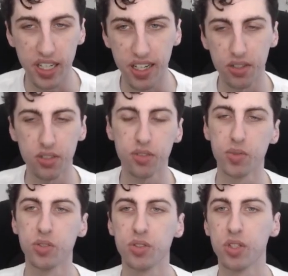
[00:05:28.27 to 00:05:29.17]
health
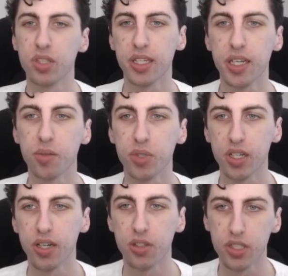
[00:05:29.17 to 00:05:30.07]
when you start the game with
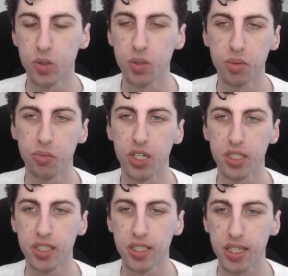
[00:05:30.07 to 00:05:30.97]
all the equipment block
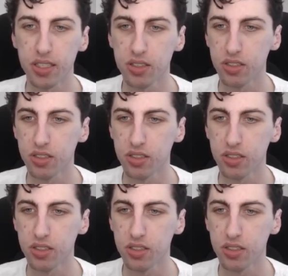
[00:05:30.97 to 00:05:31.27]
he gets.